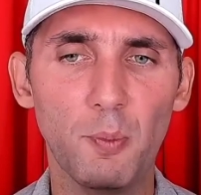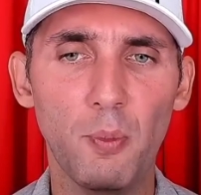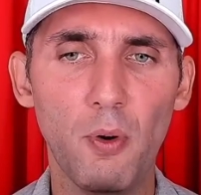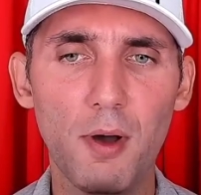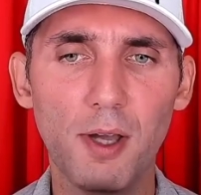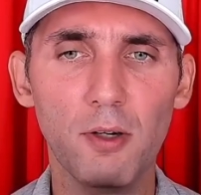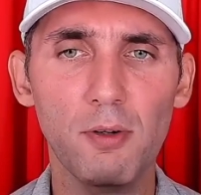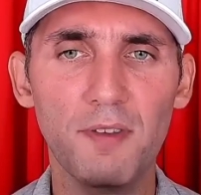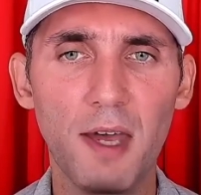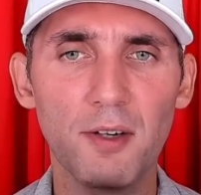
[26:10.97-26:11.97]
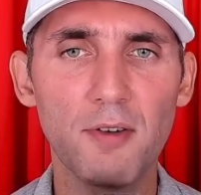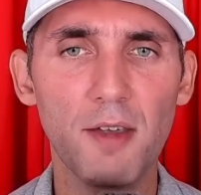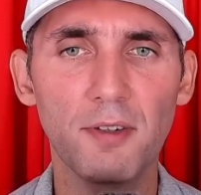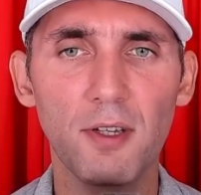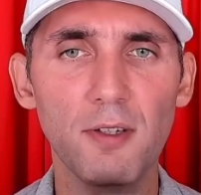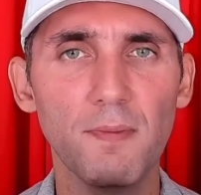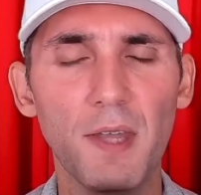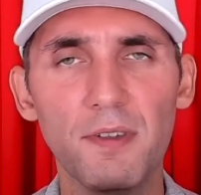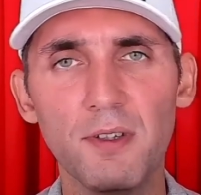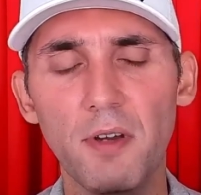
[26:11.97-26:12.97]
Boy, who is that addressed to?
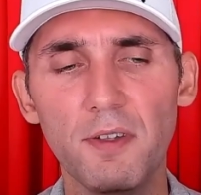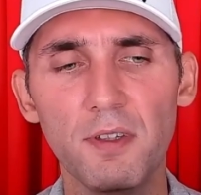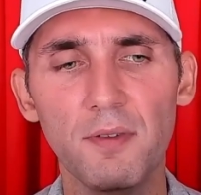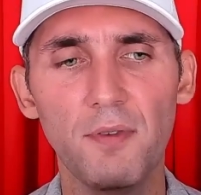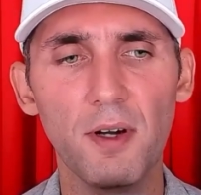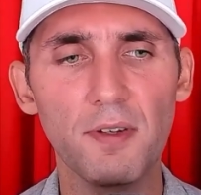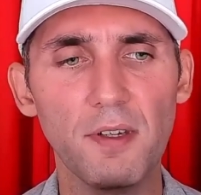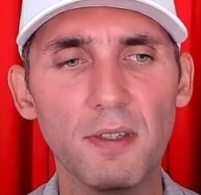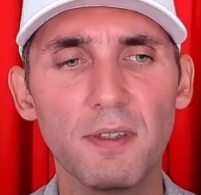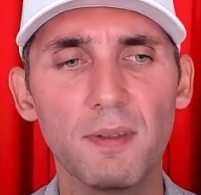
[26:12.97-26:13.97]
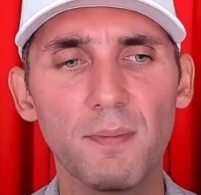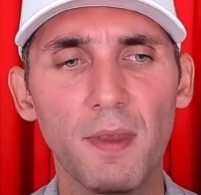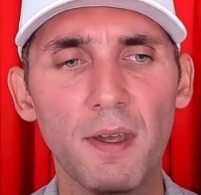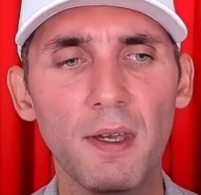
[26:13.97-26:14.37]
That's addressed to the Pharisees.